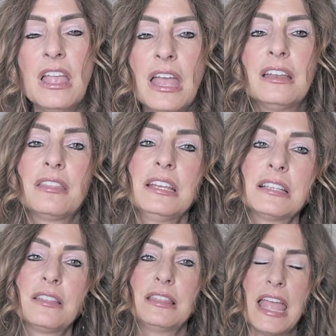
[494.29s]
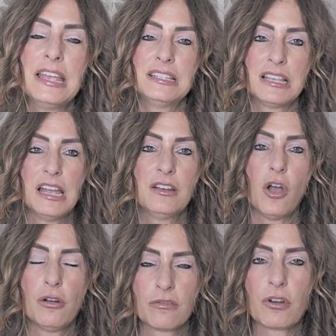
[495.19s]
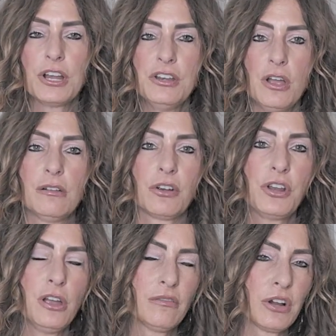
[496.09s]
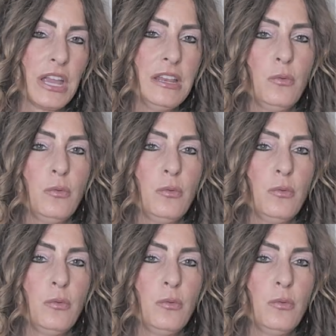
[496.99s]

And the things that they said over and over and over again,